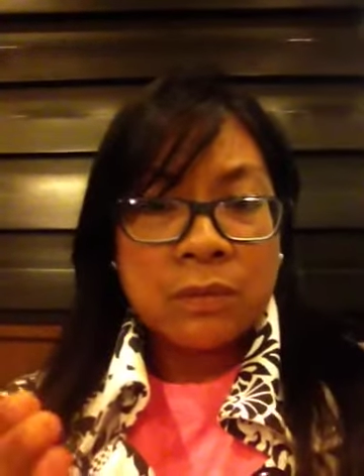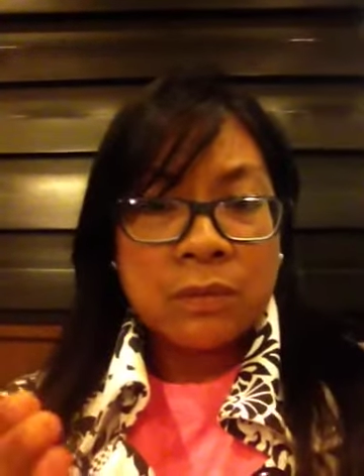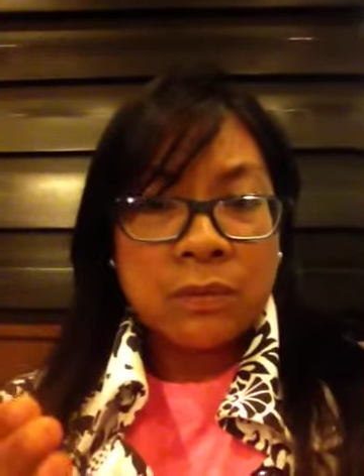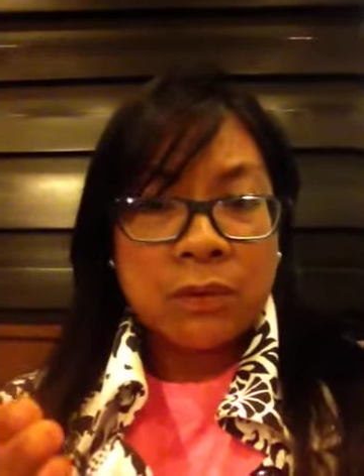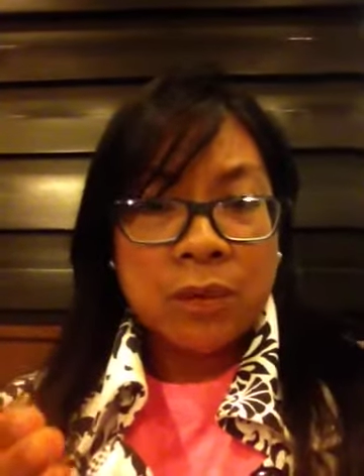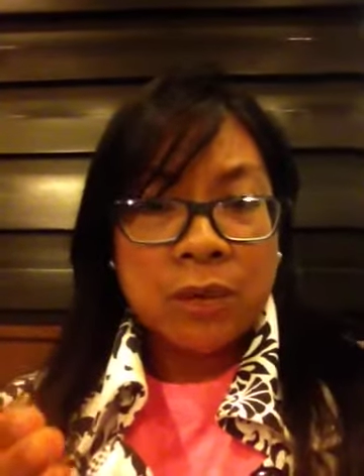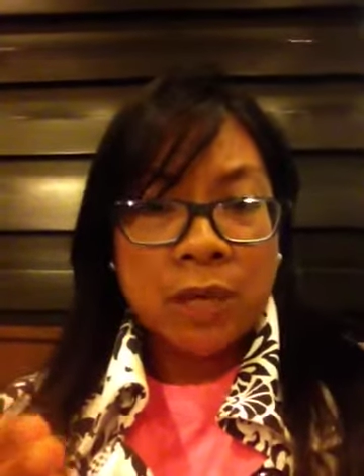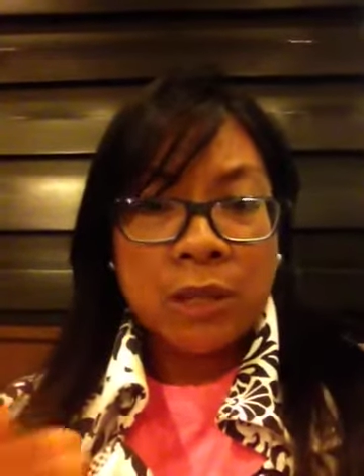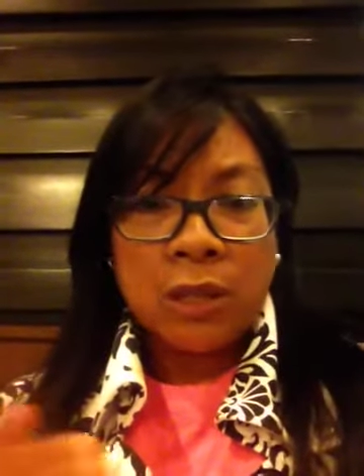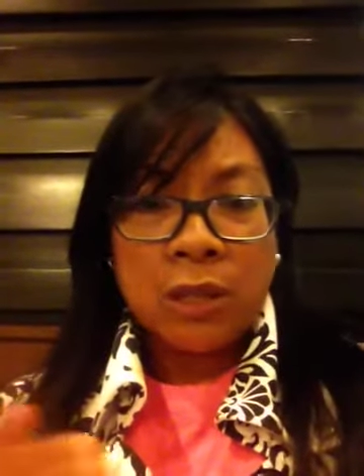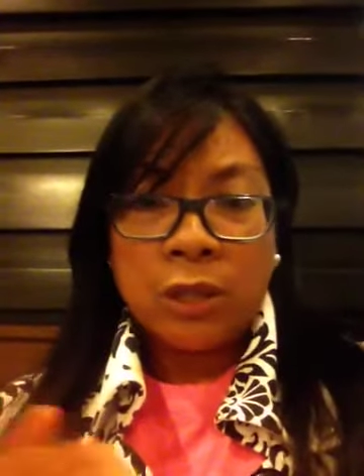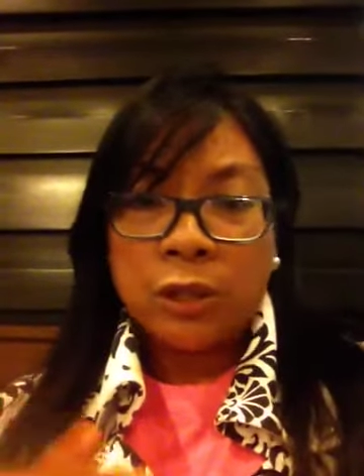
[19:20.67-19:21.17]

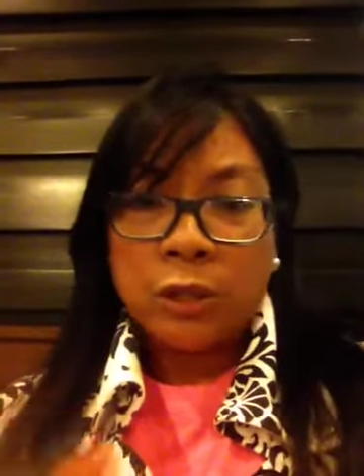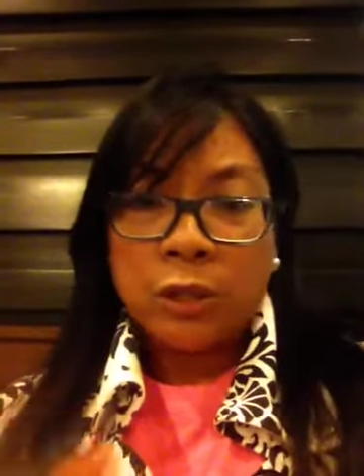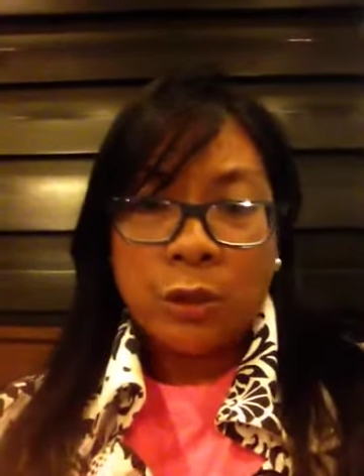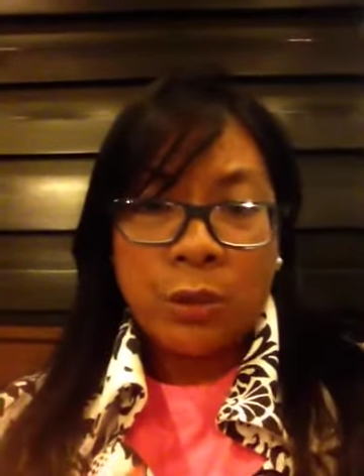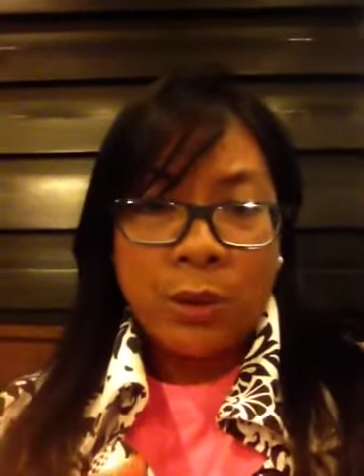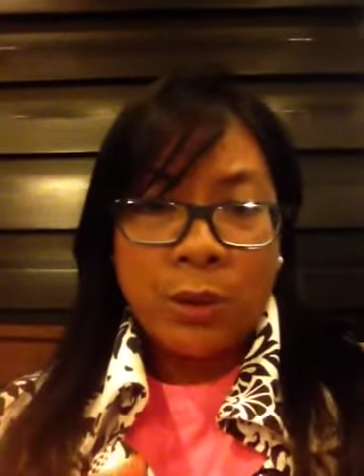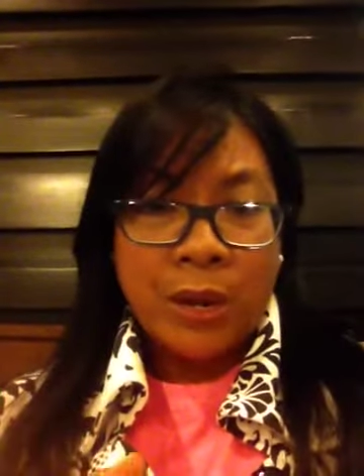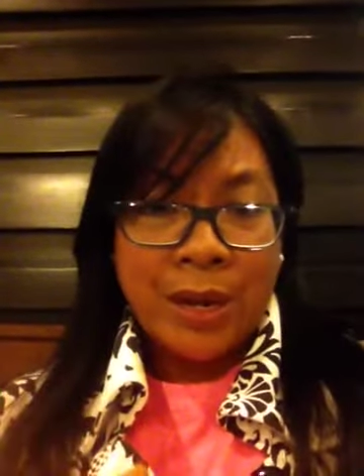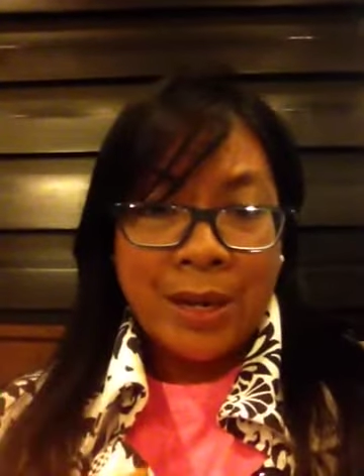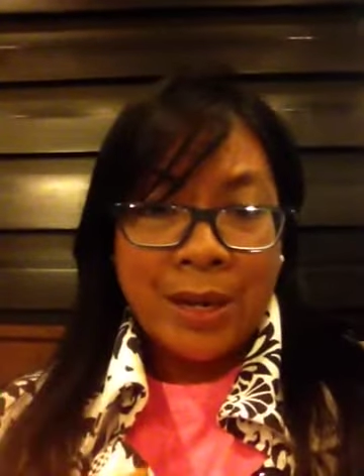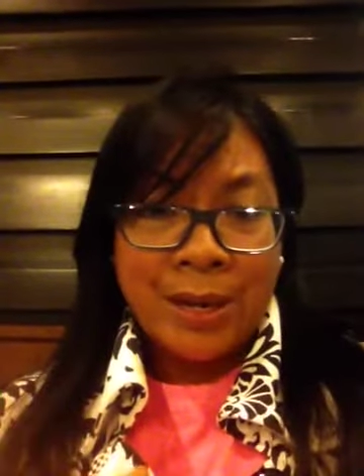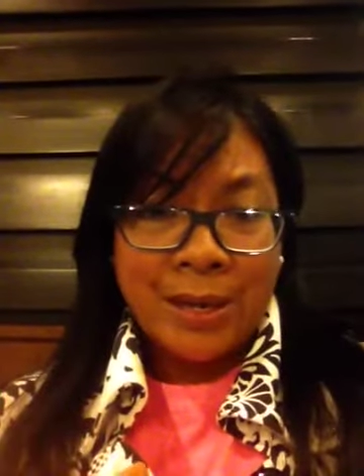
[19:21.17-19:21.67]
in the low
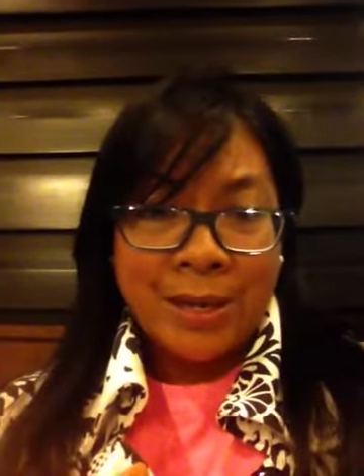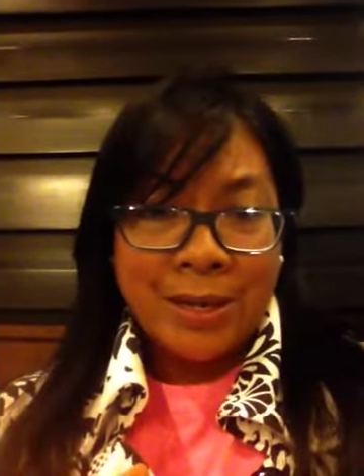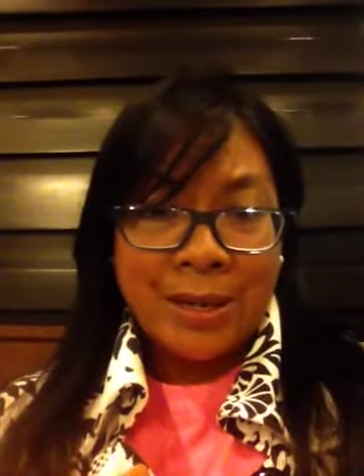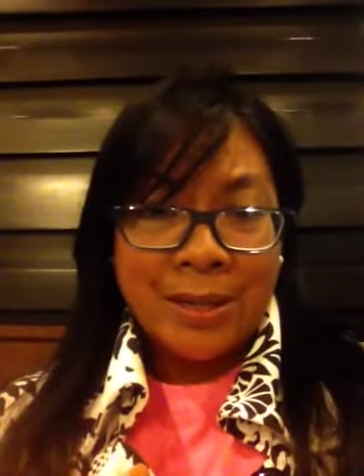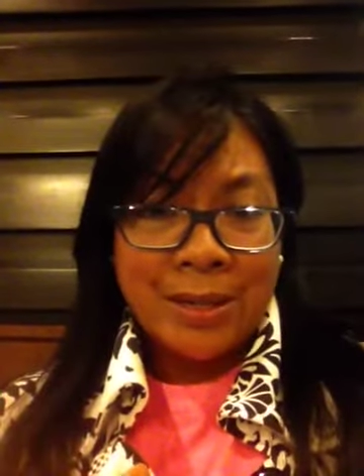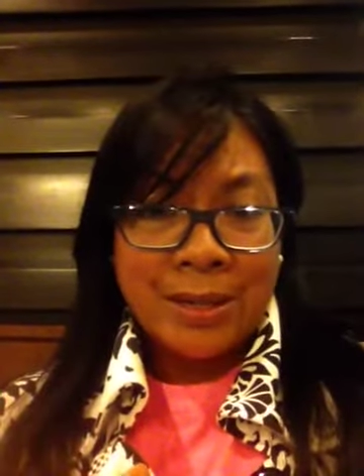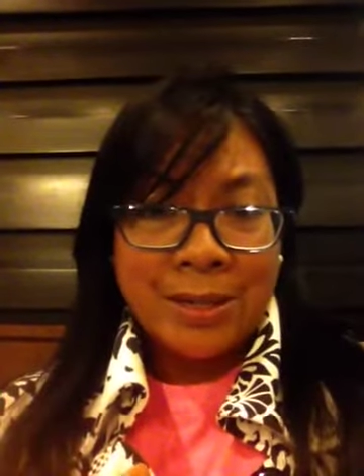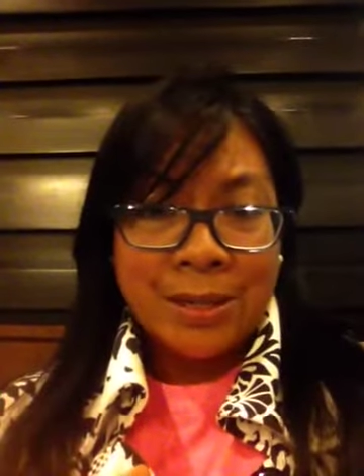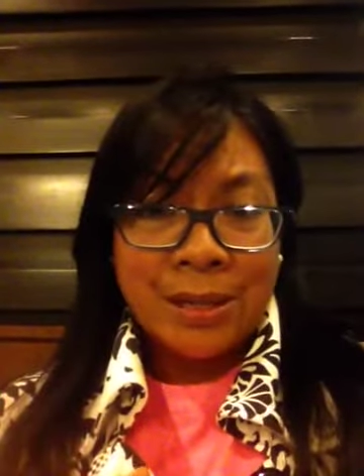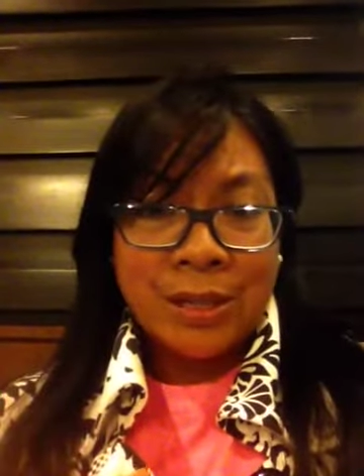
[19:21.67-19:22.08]
80s,